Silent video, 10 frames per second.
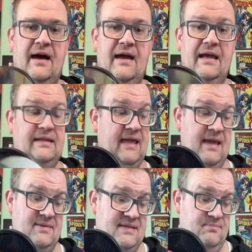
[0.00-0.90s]
And the
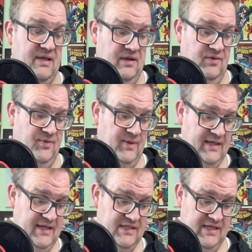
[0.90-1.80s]
game is in beautiful
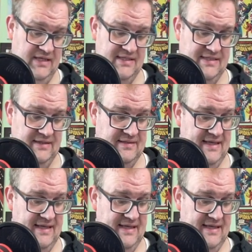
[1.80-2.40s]
condition. It just looks